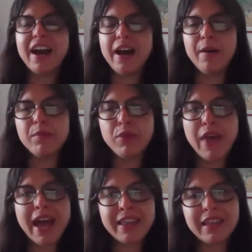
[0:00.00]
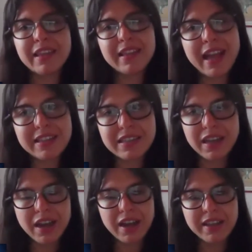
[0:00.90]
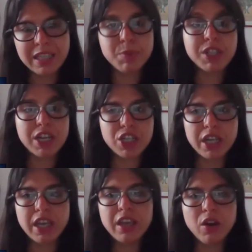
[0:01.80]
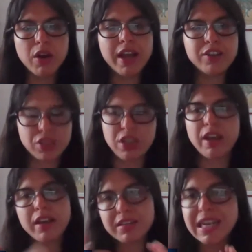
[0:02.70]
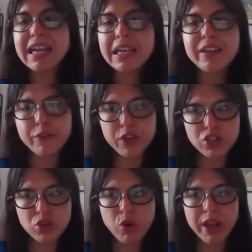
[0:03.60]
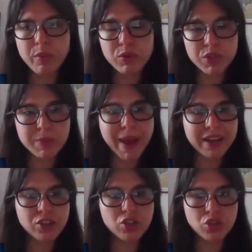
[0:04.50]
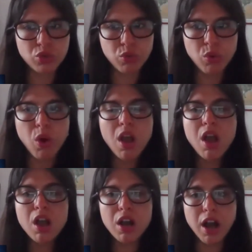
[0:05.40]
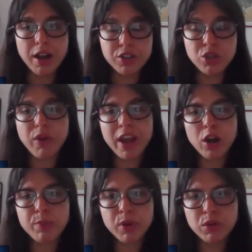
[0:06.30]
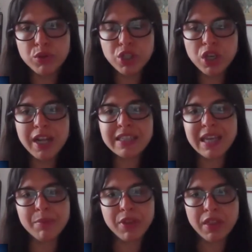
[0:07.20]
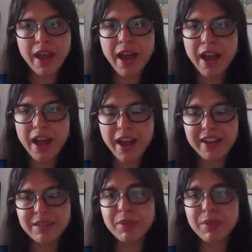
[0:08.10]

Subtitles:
That I think that's potentially a slightly different story with respect to air pollution and something that